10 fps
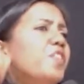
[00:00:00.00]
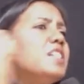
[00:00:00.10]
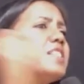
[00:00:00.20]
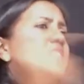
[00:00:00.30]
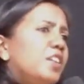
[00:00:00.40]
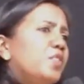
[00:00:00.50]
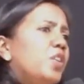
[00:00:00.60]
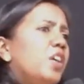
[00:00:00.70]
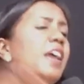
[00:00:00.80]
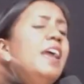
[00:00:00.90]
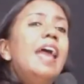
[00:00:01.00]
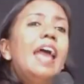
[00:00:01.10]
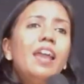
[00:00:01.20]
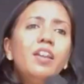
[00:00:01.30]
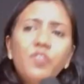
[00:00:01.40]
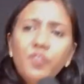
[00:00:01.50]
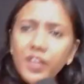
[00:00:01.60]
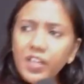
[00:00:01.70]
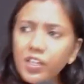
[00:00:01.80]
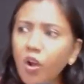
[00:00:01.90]
son of God,
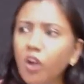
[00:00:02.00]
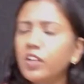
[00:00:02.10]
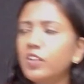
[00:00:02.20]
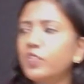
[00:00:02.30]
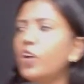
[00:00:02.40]
every daughter of God,